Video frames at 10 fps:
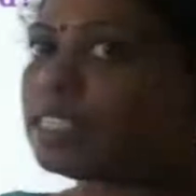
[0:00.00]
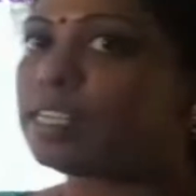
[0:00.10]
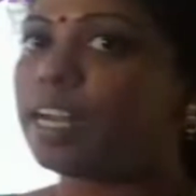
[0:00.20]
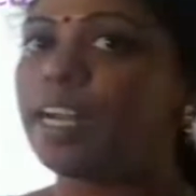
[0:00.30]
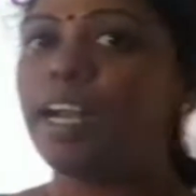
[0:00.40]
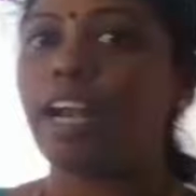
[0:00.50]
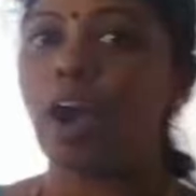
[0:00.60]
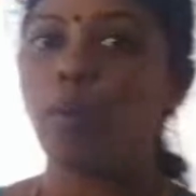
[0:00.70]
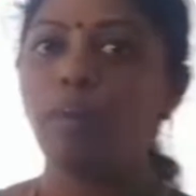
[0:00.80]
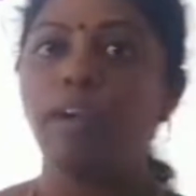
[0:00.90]
children,
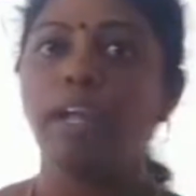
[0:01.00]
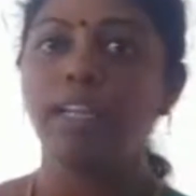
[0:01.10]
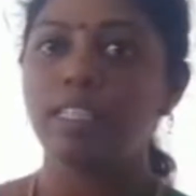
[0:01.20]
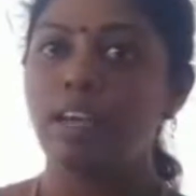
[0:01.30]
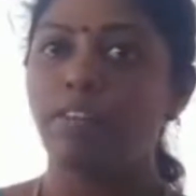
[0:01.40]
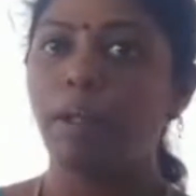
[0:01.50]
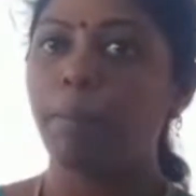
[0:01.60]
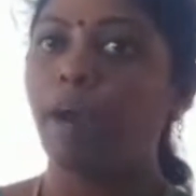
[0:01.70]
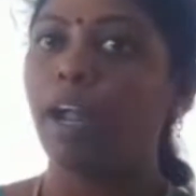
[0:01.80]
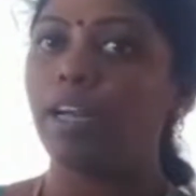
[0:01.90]
now it's our
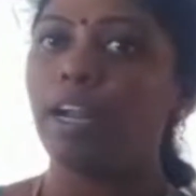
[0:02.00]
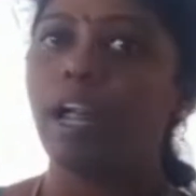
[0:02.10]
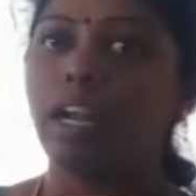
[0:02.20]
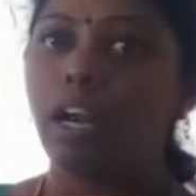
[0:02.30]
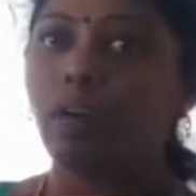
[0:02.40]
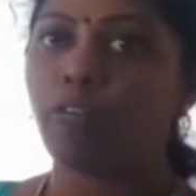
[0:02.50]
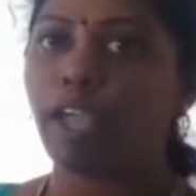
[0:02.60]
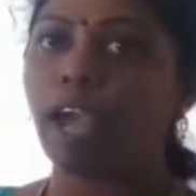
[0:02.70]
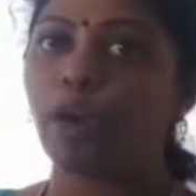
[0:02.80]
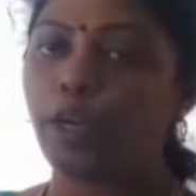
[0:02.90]
part. Now
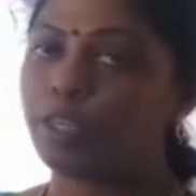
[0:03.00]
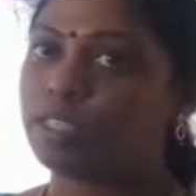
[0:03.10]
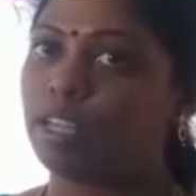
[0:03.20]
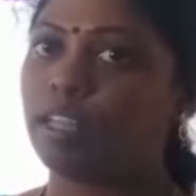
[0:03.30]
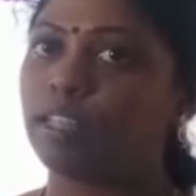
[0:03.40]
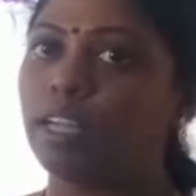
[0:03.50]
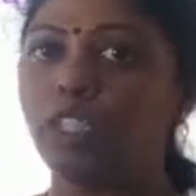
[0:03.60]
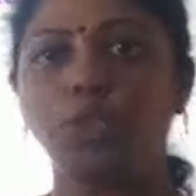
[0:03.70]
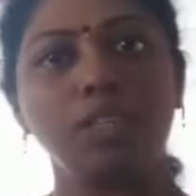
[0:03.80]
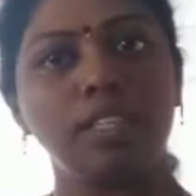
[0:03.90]
we are going to see the
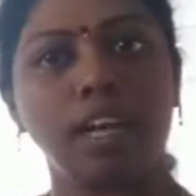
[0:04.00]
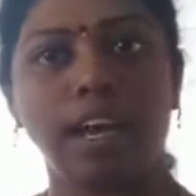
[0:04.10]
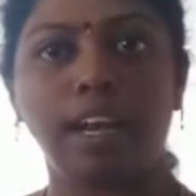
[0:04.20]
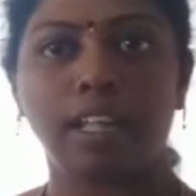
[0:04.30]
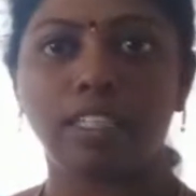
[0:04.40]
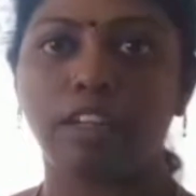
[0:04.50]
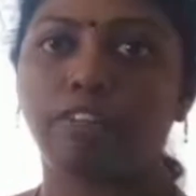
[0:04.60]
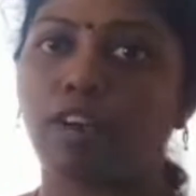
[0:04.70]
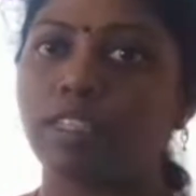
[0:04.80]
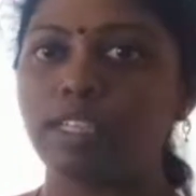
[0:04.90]
choose the correct answer
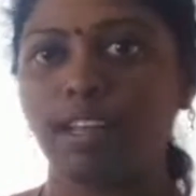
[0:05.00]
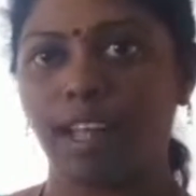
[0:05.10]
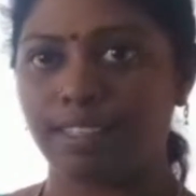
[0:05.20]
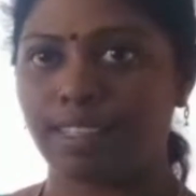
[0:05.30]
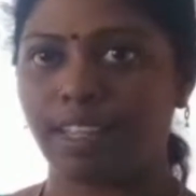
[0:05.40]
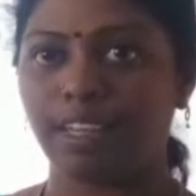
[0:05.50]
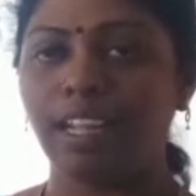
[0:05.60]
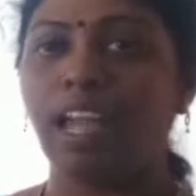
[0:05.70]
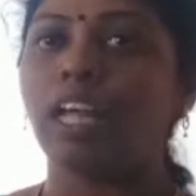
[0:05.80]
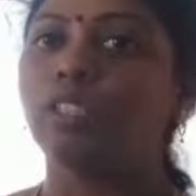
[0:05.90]
for this
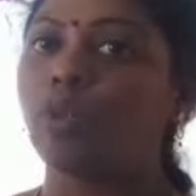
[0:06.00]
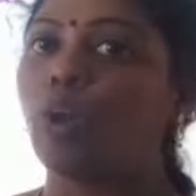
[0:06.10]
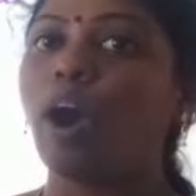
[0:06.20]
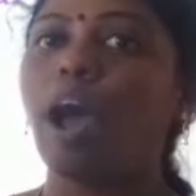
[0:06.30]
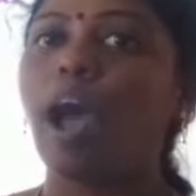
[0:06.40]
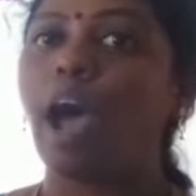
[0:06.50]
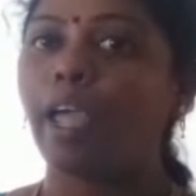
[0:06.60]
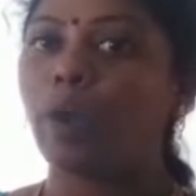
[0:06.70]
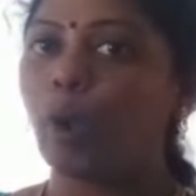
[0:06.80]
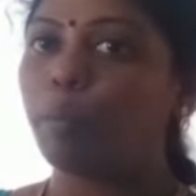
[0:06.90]
lesson. So I
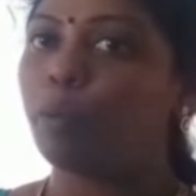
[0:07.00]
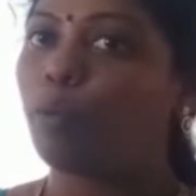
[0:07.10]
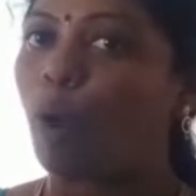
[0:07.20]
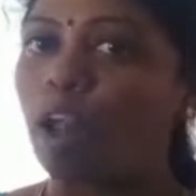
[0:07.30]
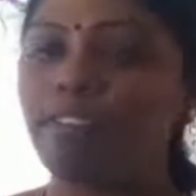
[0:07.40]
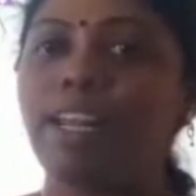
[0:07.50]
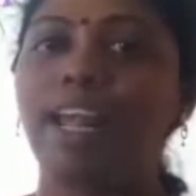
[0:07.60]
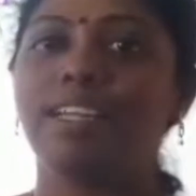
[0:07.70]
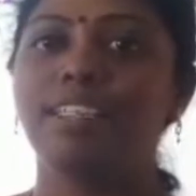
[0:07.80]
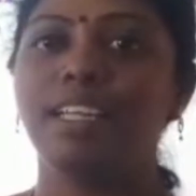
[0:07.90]
hope you all will
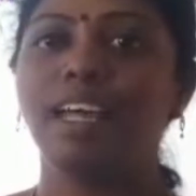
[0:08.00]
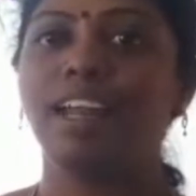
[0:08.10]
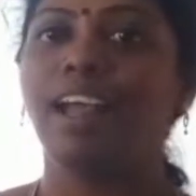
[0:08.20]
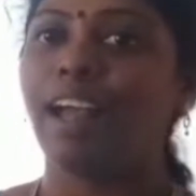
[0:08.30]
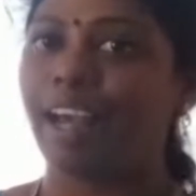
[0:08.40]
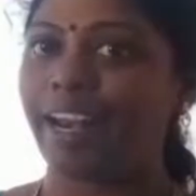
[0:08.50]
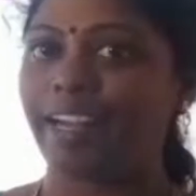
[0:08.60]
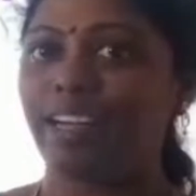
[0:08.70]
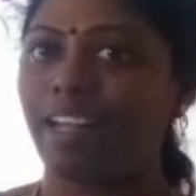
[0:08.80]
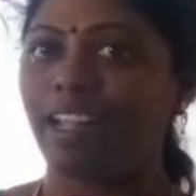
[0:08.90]
answer
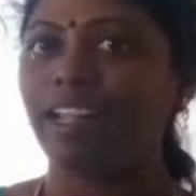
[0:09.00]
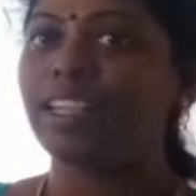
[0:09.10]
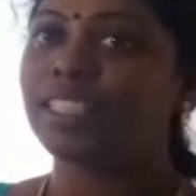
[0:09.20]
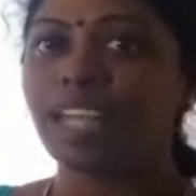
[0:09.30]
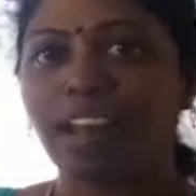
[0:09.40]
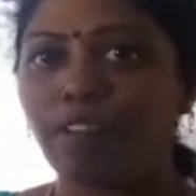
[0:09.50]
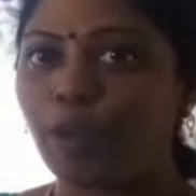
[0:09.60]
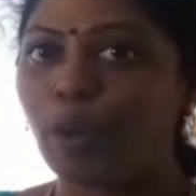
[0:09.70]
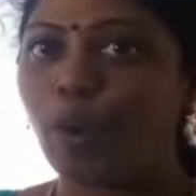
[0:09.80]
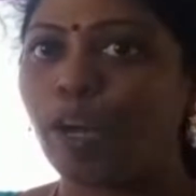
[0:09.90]
correctly. Shall we
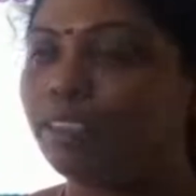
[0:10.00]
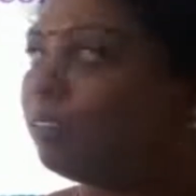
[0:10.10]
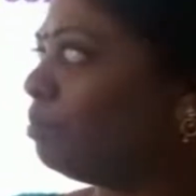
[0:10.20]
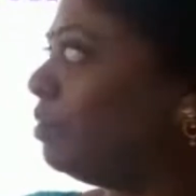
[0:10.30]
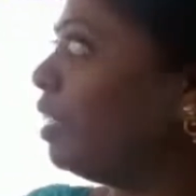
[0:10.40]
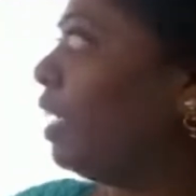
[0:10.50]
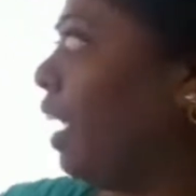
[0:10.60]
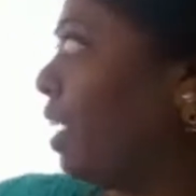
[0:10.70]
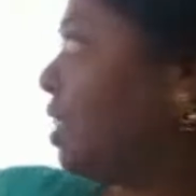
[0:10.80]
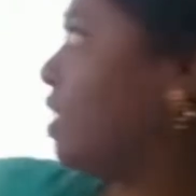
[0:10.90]
go on?
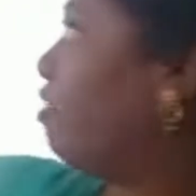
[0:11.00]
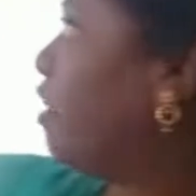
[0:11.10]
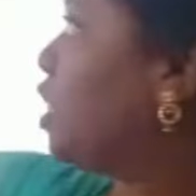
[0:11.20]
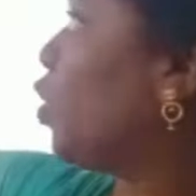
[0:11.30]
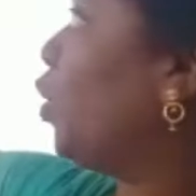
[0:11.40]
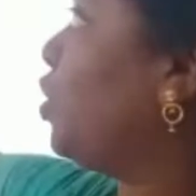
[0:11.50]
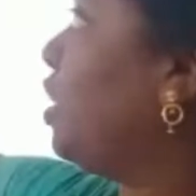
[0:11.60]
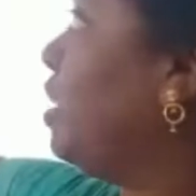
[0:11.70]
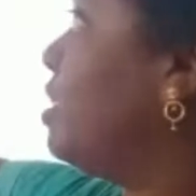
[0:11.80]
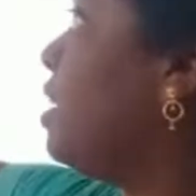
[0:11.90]
Yes. First
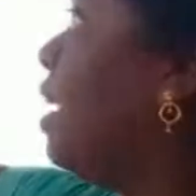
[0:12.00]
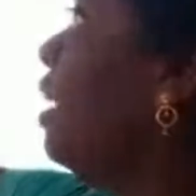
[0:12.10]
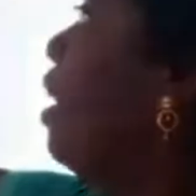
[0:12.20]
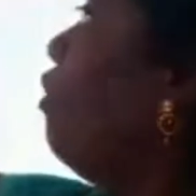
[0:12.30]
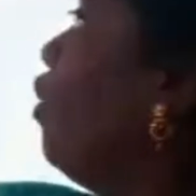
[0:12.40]
question is that